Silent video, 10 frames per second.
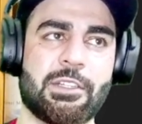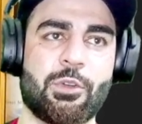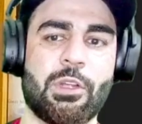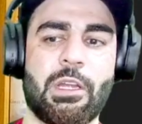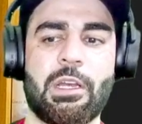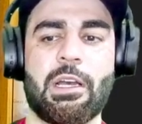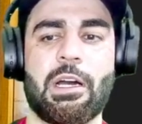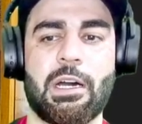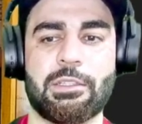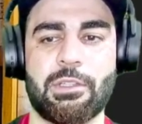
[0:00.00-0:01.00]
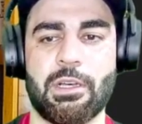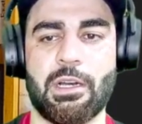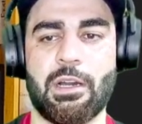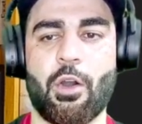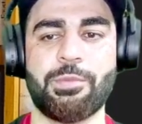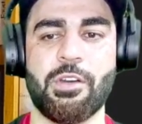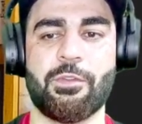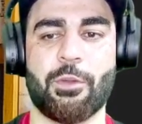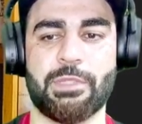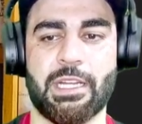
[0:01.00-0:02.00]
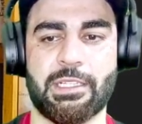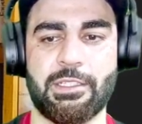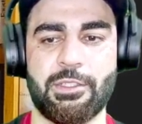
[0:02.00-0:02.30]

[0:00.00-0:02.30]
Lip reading: to observe from that.